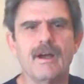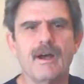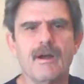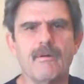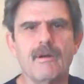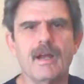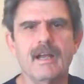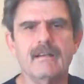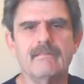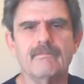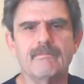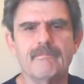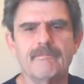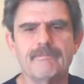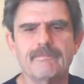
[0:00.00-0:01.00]
All right?
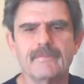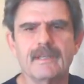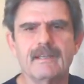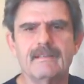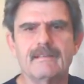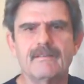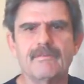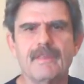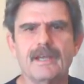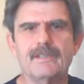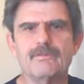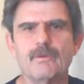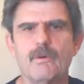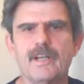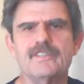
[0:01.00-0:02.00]

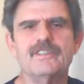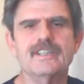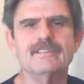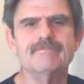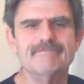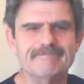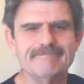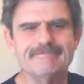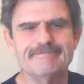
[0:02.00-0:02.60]
Thanks for watching.